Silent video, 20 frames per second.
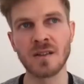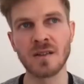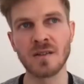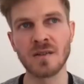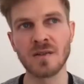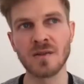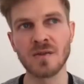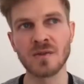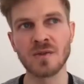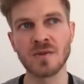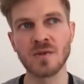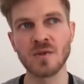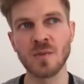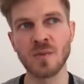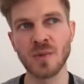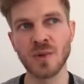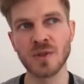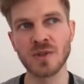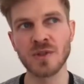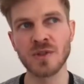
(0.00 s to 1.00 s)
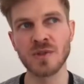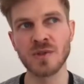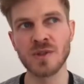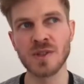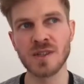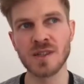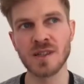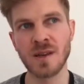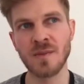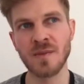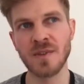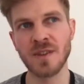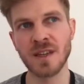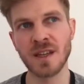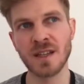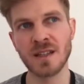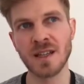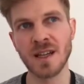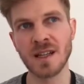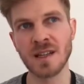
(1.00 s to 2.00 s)
you do produce
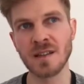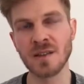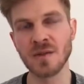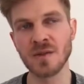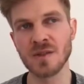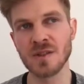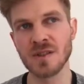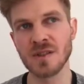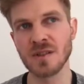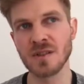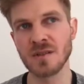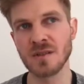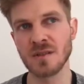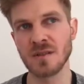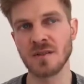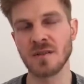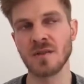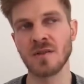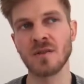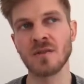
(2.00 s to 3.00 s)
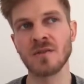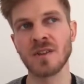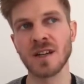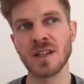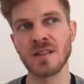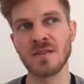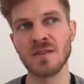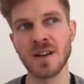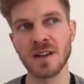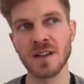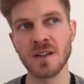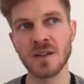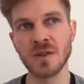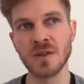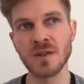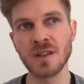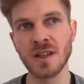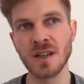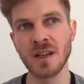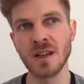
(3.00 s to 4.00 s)
something that looks already very
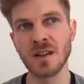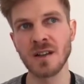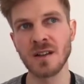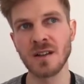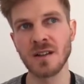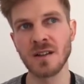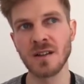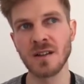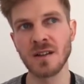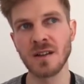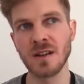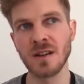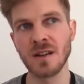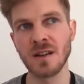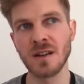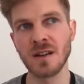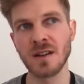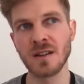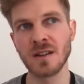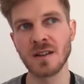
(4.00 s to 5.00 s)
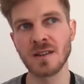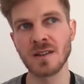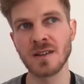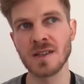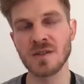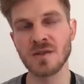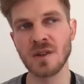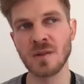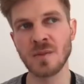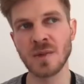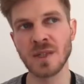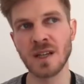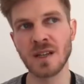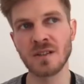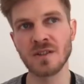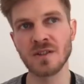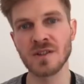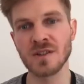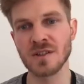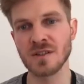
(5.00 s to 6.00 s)
good, the
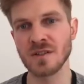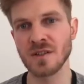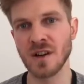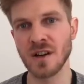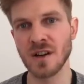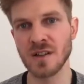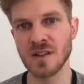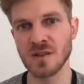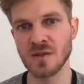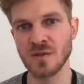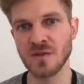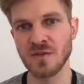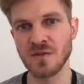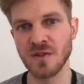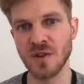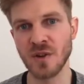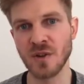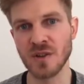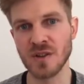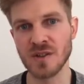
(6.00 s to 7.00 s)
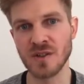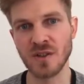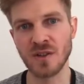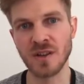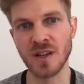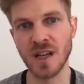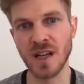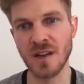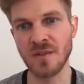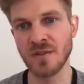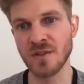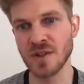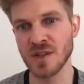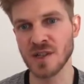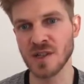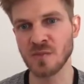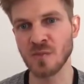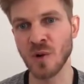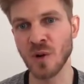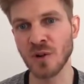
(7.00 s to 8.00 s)
discriminator starts to focus on ever
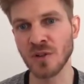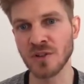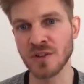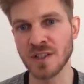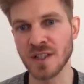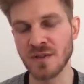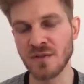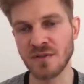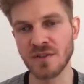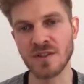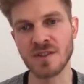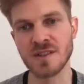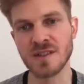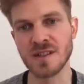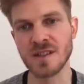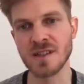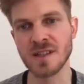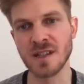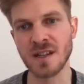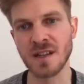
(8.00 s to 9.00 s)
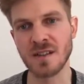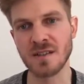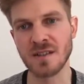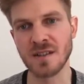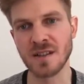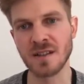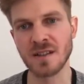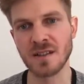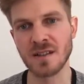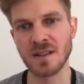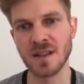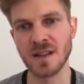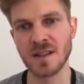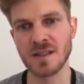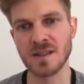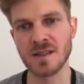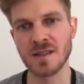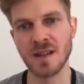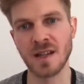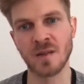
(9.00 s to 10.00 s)
smaller differences. And I think
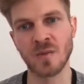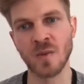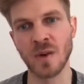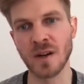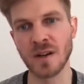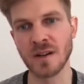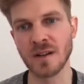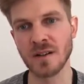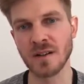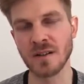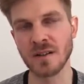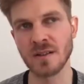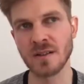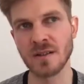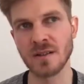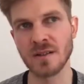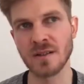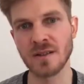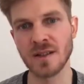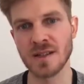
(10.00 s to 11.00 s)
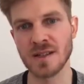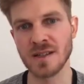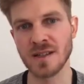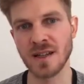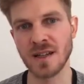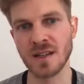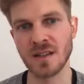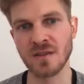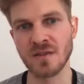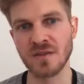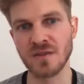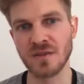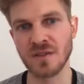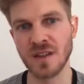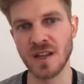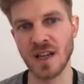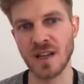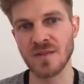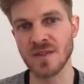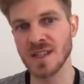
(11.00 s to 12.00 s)
that's then where this kind of
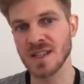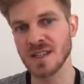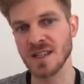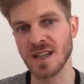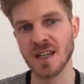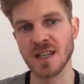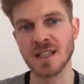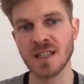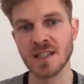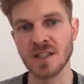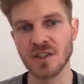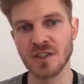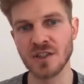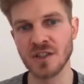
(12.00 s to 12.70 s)
heavy-sided